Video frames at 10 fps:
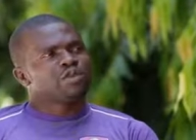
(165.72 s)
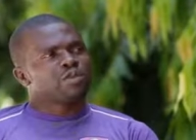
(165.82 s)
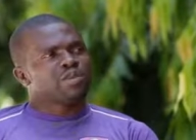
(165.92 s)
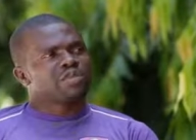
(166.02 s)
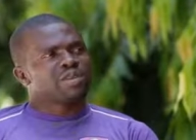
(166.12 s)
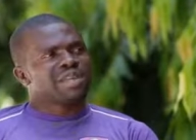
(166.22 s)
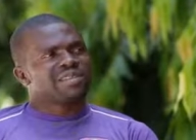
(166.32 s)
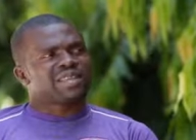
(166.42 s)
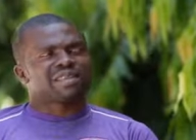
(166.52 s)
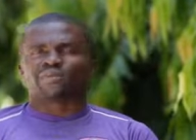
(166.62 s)
to make sure
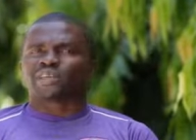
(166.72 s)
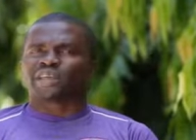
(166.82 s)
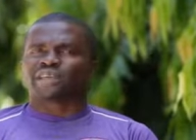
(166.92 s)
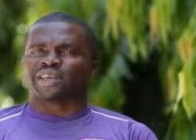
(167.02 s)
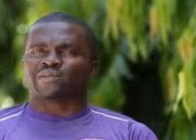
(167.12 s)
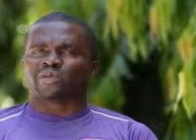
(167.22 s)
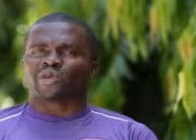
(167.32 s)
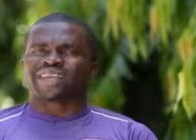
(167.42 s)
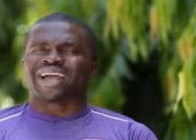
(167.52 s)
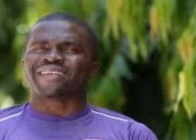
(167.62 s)
that uh, they bring out their mind
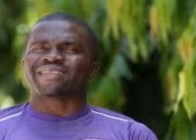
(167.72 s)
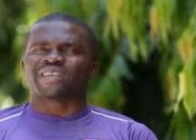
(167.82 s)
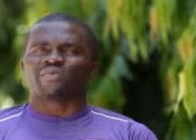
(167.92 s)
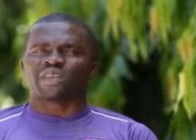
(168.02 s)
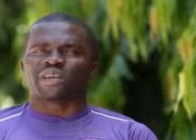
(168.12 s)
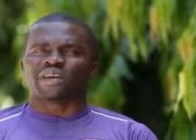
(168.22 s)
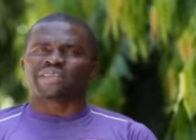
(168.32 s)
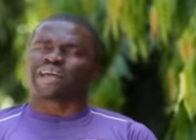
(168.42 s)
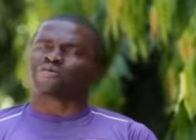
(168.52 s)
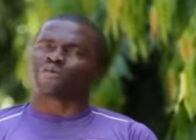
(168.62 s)
because I still believe
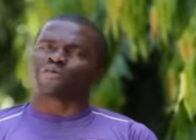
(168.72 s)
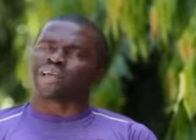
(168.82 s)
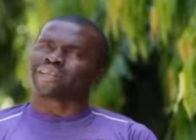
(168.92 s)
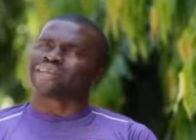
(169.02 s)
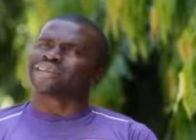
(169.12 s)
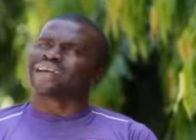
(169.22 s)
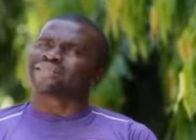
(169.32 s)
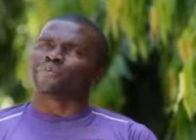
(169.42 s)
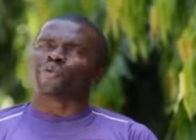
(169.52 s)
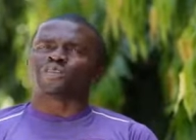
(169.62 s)
as, as, as,
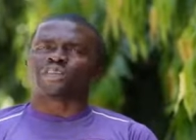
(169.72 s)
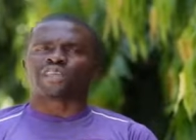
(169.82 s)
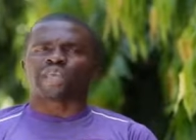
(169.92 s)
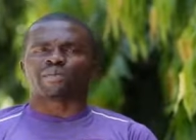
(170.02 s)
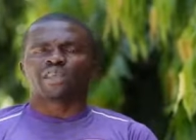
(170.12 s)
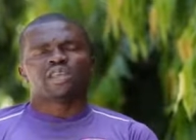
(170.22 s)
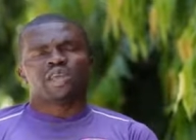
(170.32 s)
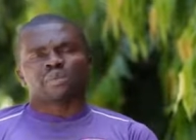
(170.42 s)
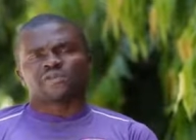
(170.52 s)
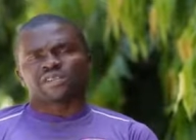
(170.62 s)
at that point in time,
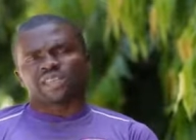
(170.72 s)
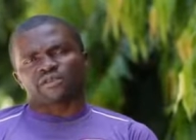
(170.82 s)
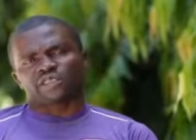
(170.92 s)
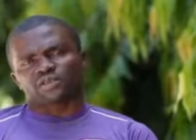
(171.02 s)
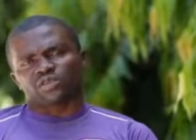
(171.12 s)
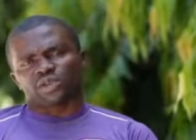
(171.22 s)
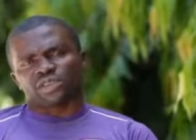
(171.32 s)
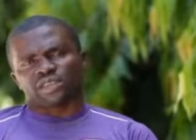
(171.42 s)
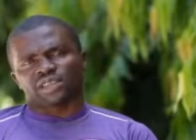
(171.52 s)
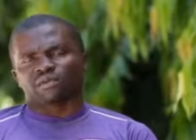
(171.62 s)
MFNC have chance to
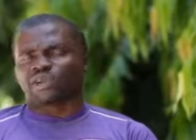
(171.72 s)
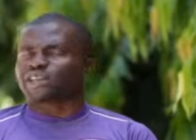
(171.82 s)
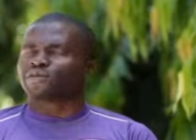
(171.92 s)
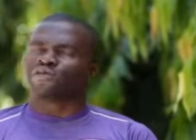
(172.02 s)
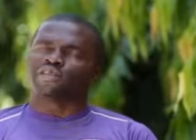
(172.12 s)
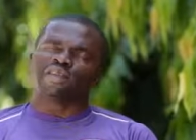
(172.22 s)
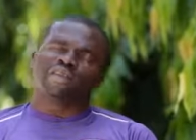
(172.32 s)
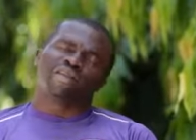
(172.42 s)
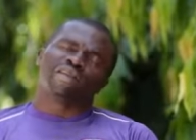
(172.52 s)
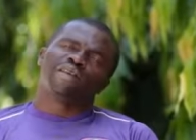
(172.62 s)
win the league. But at the end of the
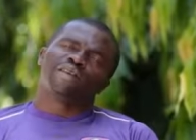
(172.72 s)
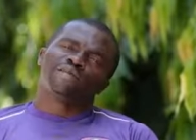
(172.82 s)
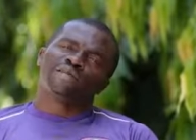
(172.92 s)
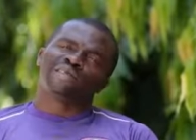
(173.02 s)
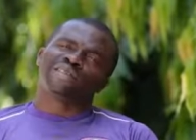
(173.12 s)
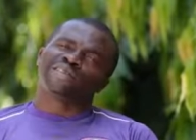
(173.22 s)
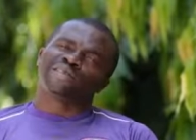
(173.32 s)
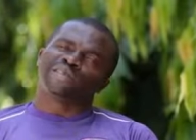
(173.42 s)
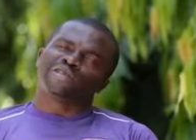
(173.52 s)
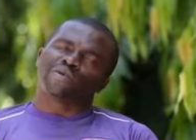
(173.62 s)
day, the, the
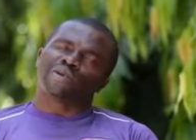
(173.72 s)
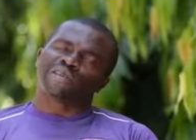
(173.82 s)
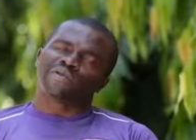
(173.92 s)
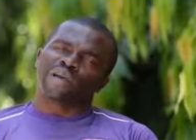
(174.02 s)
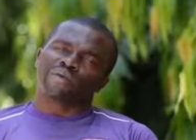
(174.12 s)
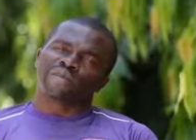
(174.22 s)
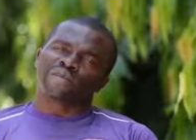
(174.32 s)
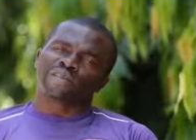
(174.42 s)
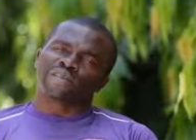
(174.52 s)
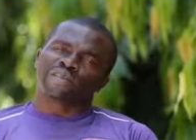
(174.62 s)
team did not work the way I
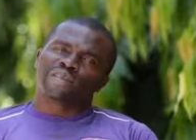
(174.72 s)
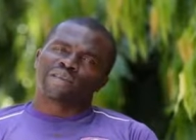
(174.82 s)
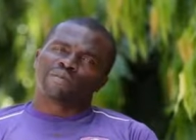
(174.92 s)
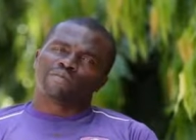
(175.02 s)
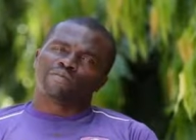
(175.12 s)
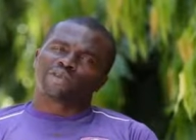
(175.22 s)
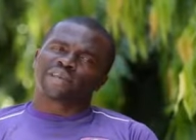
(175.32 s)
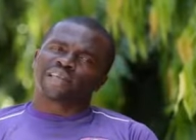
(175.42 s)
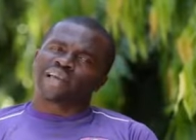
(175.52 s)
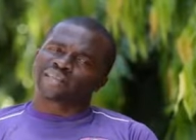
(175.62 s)
wanted.
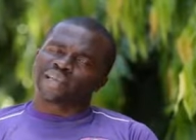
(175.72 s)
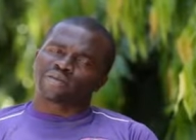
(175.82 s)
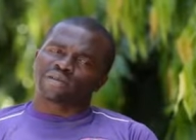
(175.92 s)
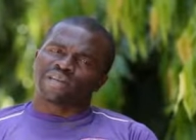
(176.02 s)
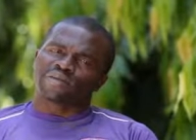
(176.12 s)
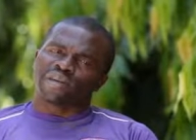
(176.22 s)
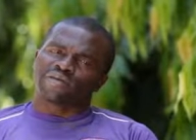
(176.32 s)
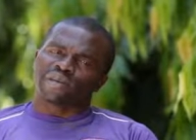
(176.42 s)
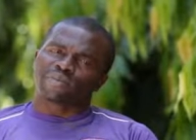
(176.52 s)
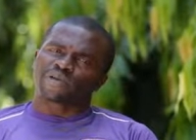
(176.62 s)
But I, I thank God that we
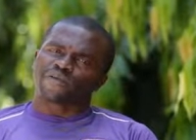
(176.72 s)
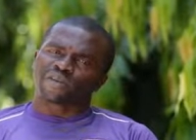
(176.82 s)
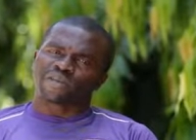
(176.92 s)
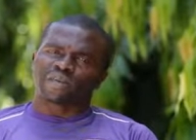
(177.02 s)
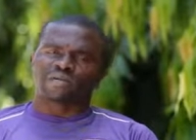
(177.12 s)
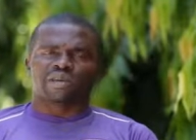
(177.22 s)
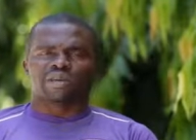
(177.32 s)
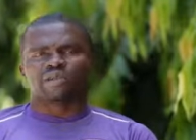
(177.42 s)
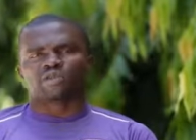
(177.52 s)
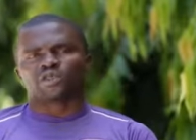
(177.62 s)
have a perfect game,
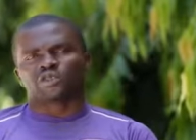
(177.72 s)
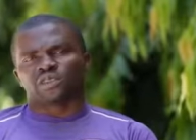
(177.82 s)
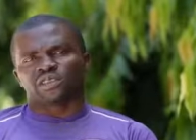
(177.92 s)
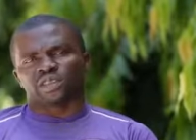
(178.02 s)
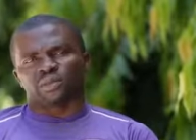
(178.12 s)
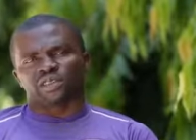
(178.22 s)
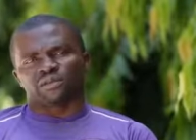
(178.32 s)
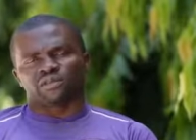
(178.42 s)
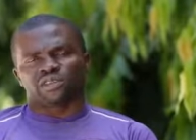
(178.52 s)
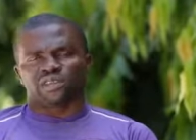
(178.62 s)
uh, controlling the game at the
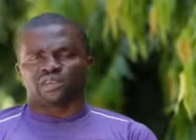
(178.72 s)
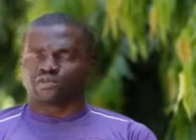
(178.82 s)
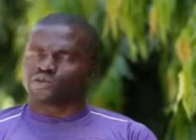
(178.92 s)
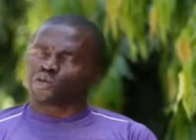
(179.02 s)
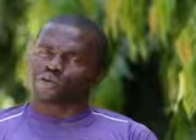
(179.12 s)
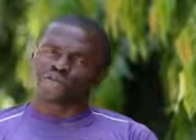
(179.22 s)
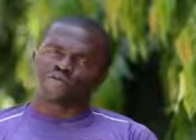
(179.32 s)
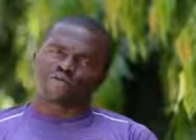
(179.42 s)
end of the day, which we lost